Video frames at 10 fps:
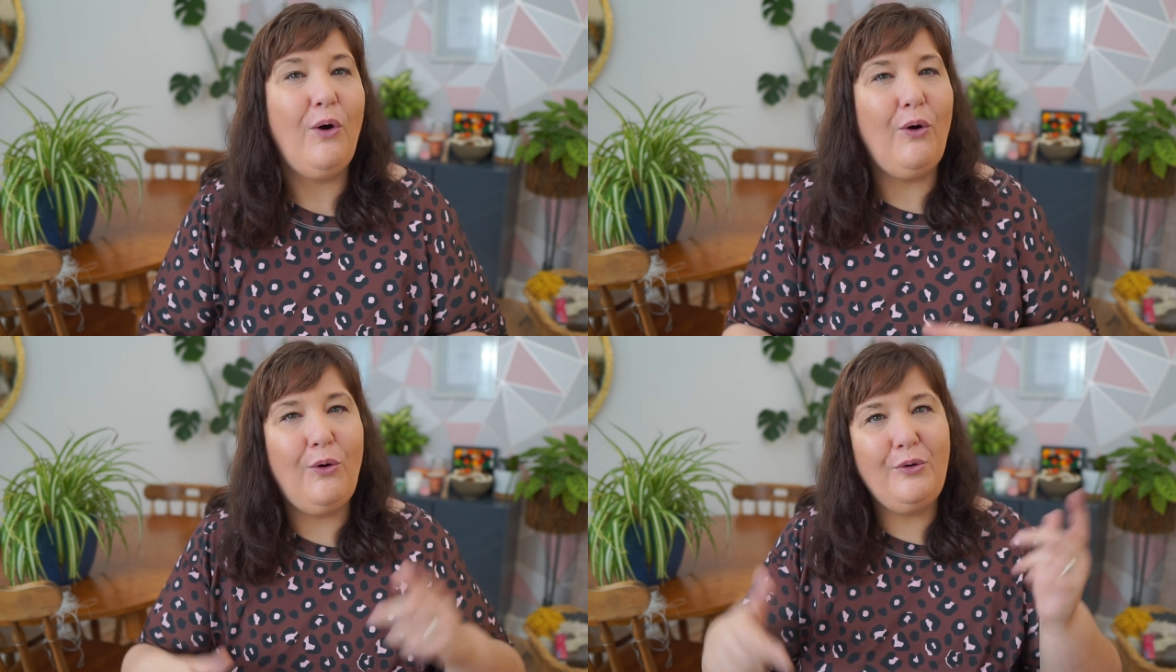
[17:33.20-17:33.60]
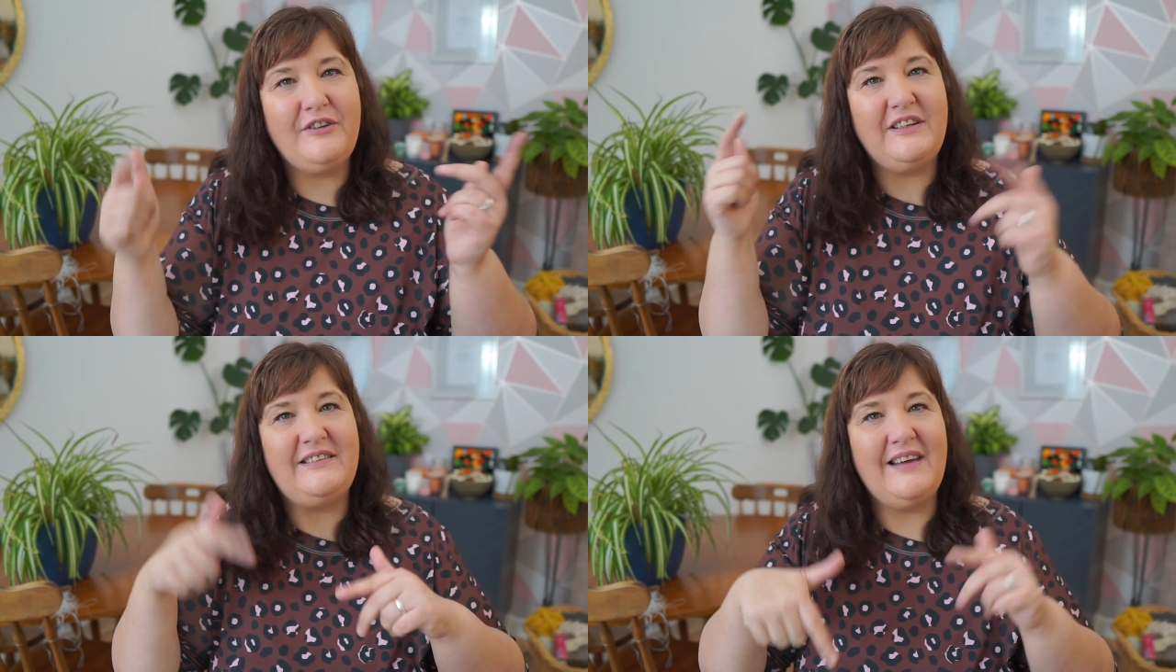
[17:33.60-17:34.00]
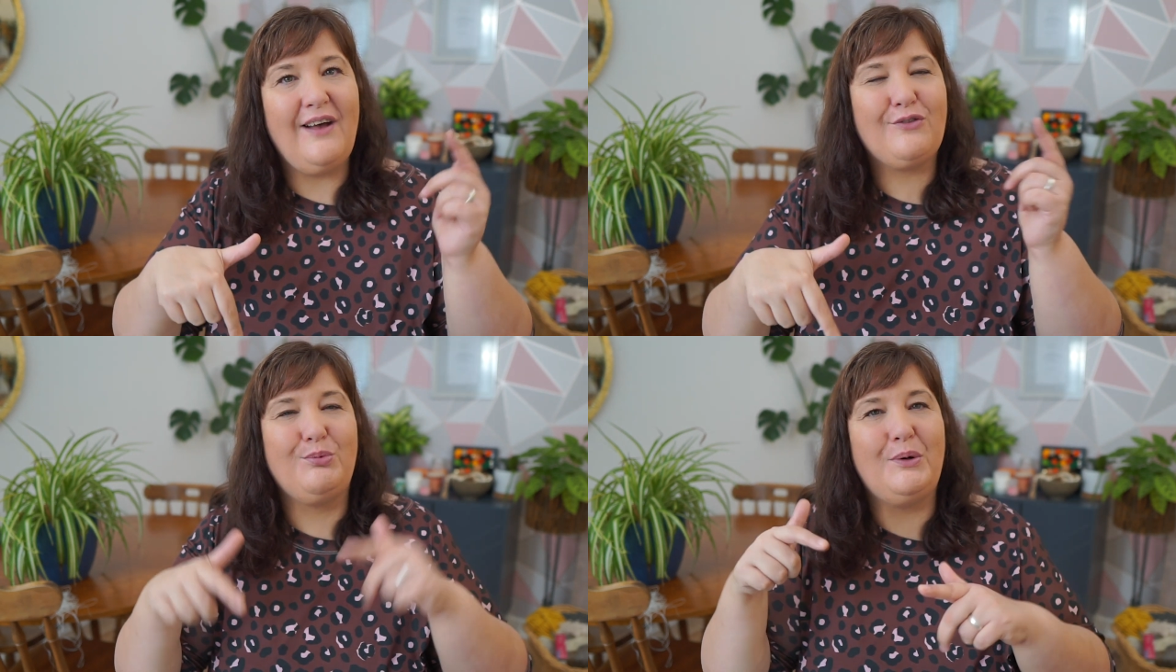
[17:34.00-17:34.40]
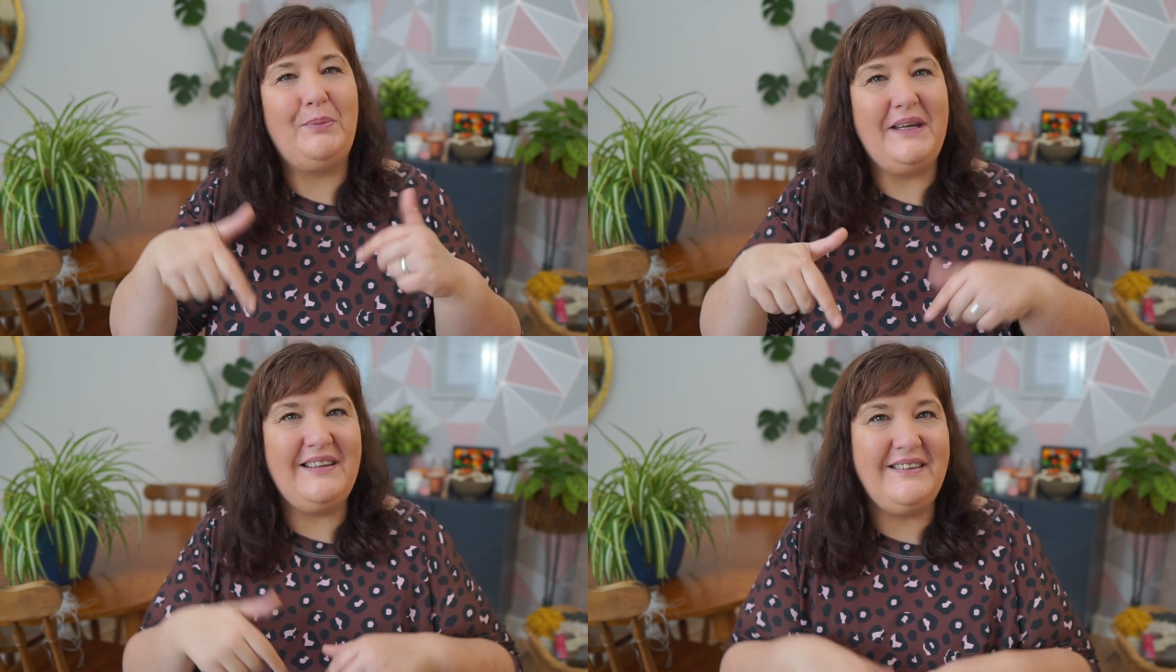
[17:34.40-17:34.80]
All the details will
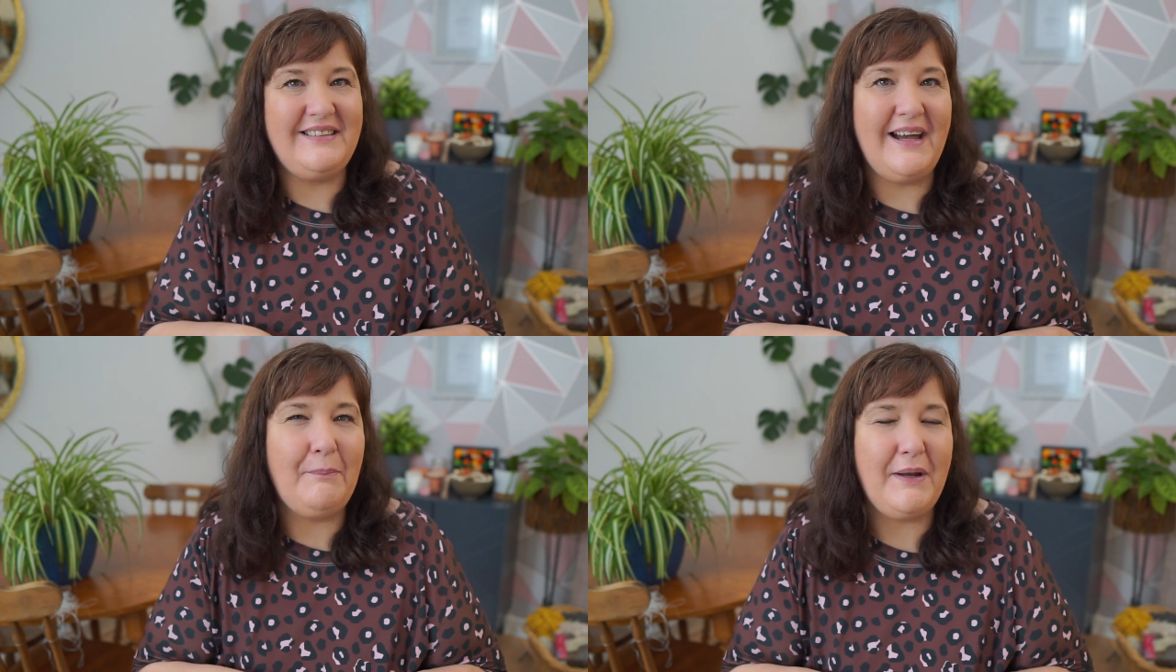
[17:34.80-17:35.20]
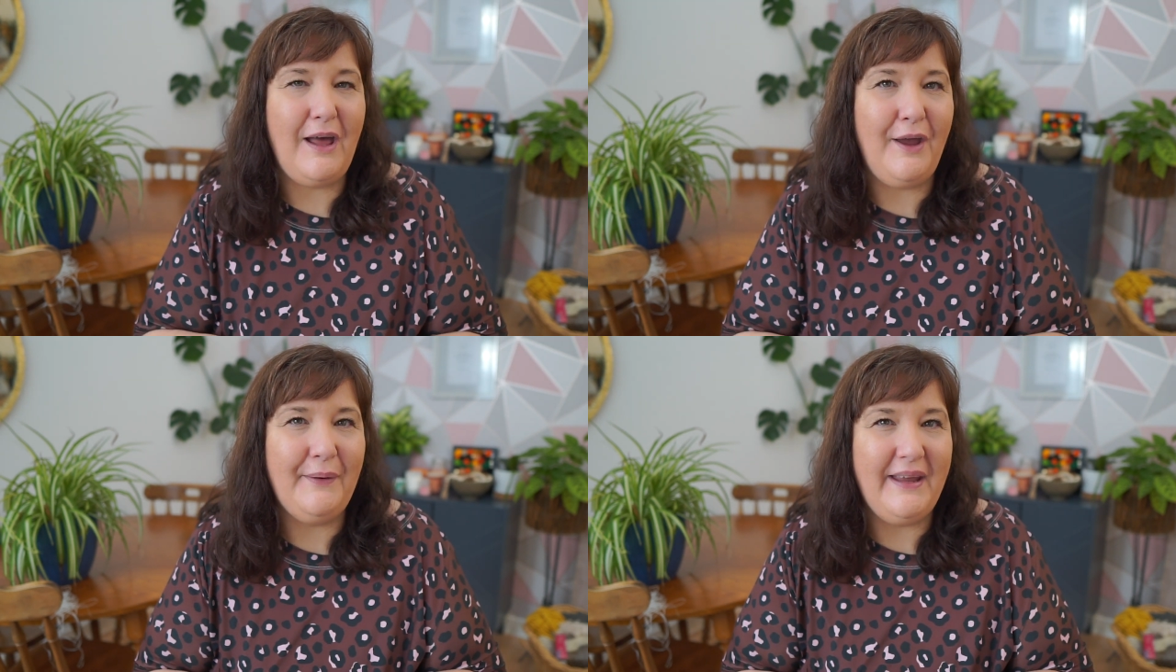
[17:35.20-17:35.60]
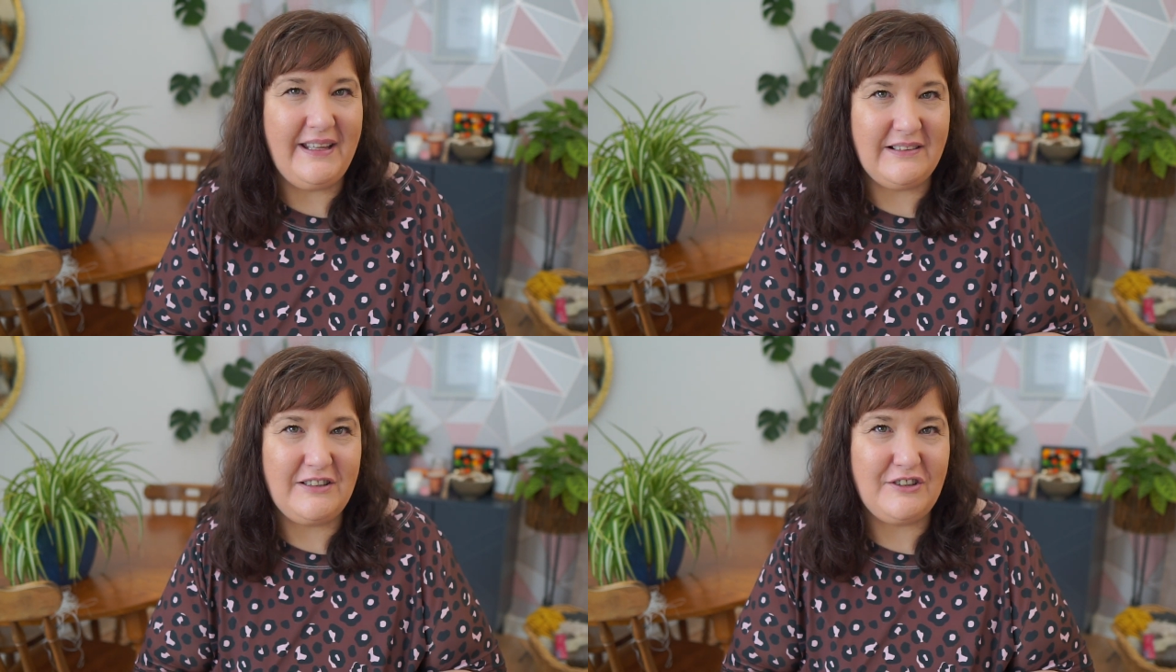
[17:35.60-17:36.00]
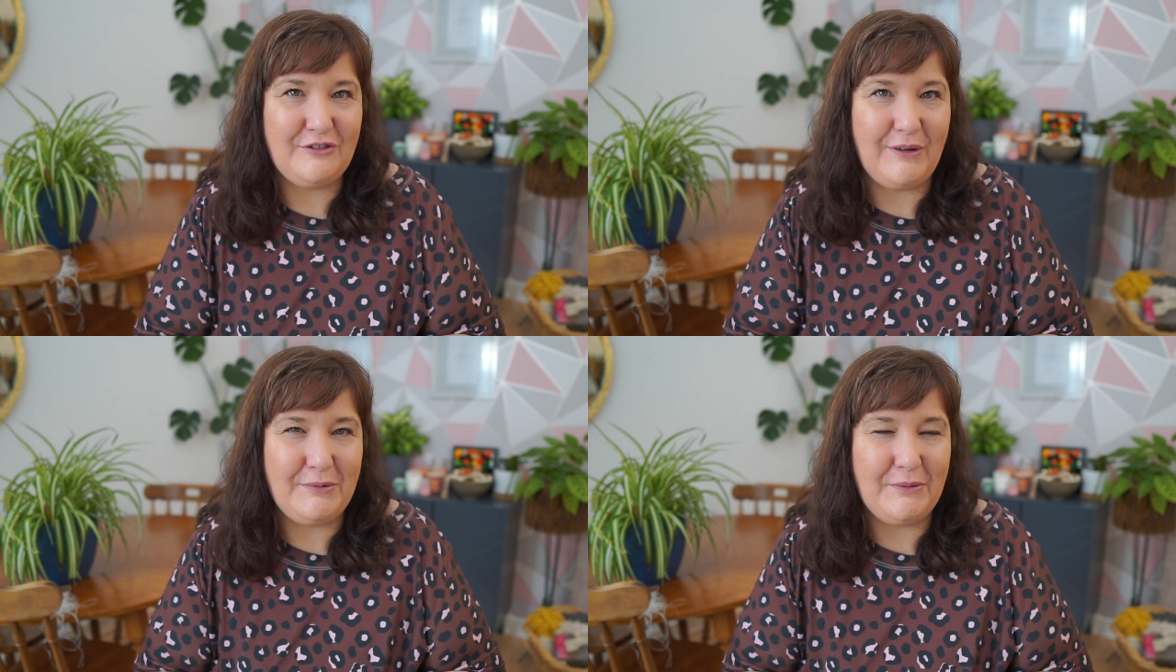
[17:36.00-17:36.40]
be down below in the
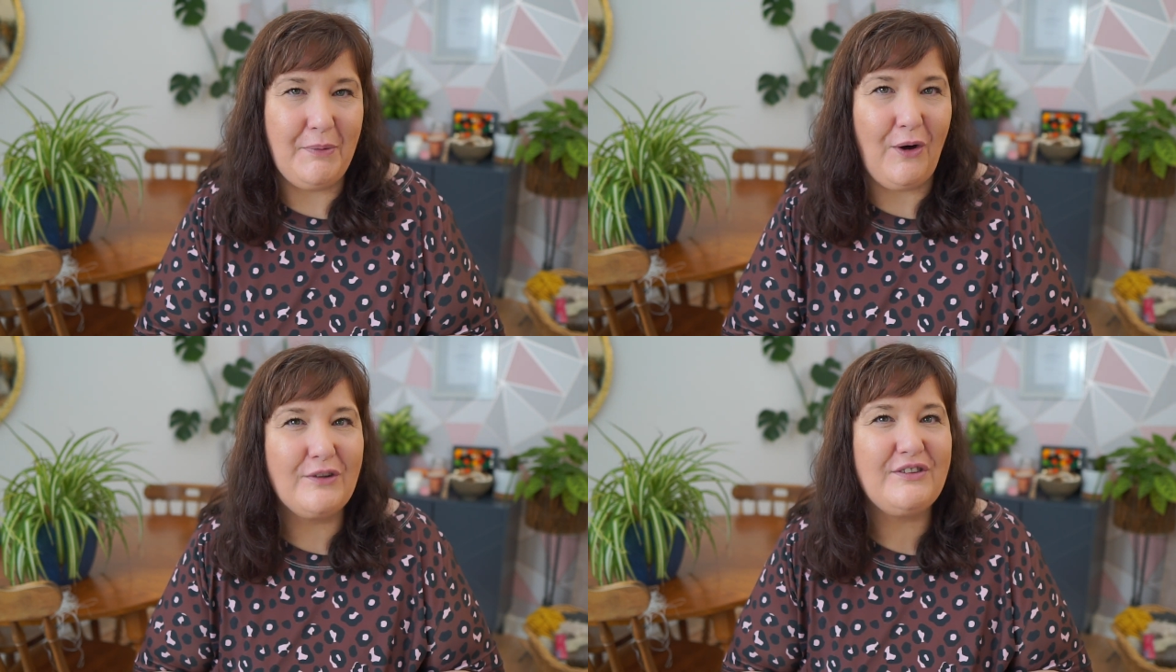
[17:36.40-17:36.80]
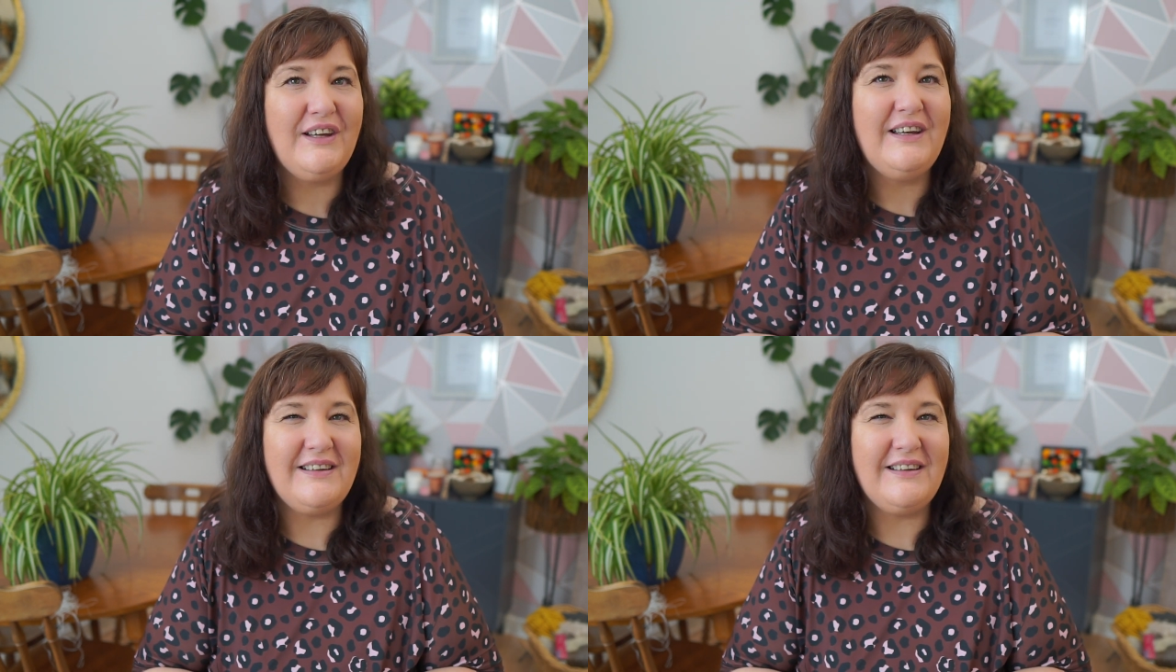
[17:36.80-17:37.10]
description box.